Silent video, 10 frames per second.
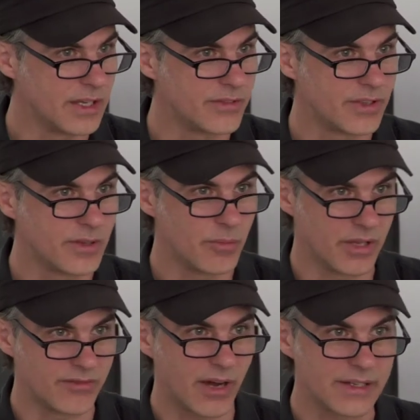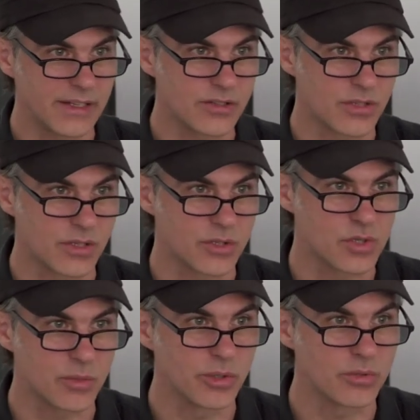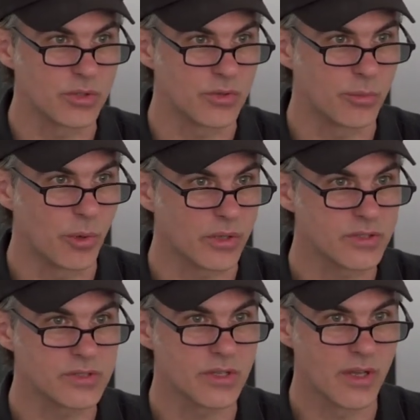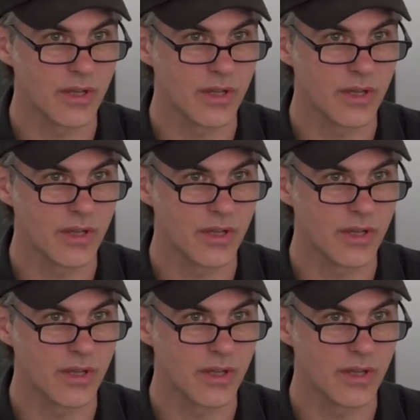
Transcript: inviting to contribute to the books.